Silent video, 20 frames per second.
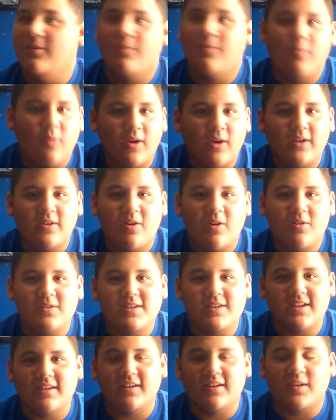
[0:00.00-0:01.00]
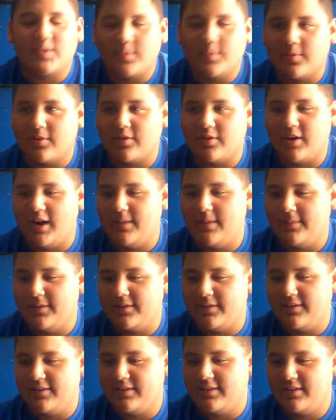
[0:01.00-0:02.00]
One whole year of
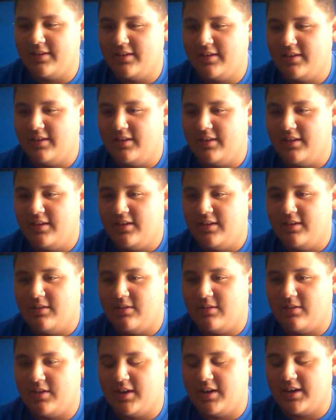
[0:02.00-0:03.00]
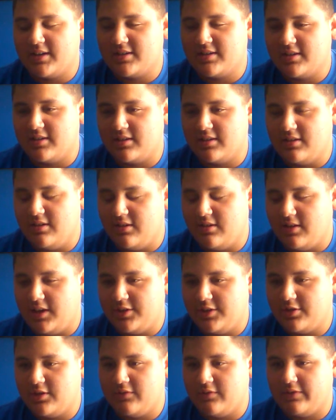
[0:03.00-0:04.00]
subscribers. Well, actually, no, I
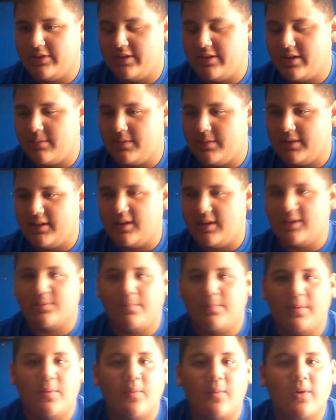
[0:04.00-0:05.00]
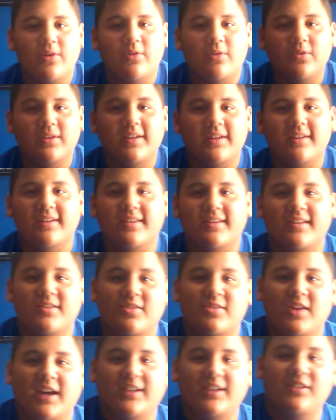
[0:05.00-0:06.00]
shouldn't even think about that. It's been one whole year since
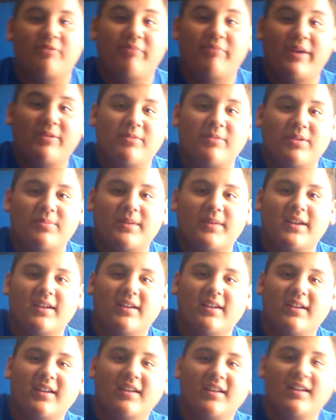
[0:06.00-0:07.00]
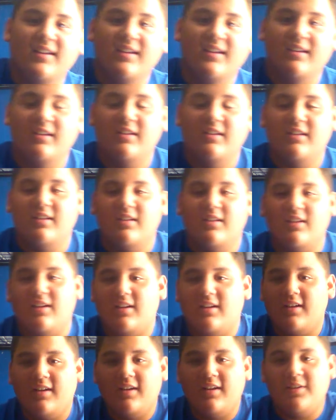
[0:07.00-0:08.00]
you guys have been with me.
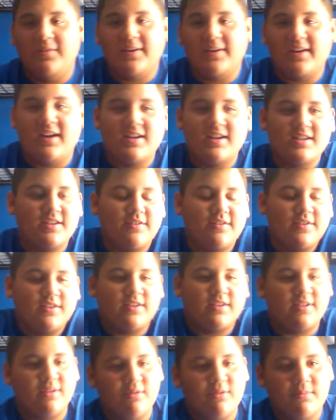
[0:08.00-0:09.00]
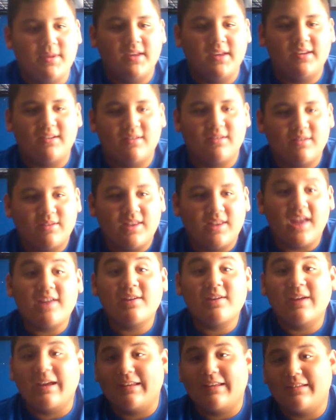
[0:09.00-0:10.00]
Oh my gosh, that feels so amazing. So thank
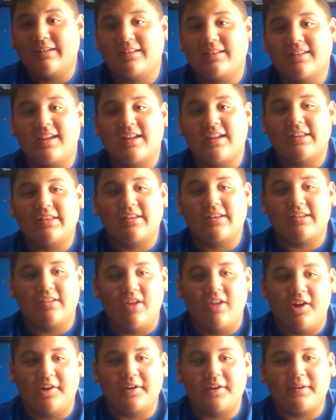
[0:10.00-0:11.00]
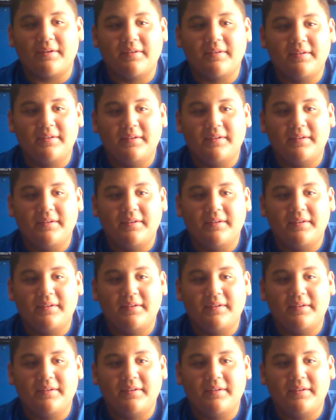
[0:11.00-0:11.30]
you guys for sticking this long.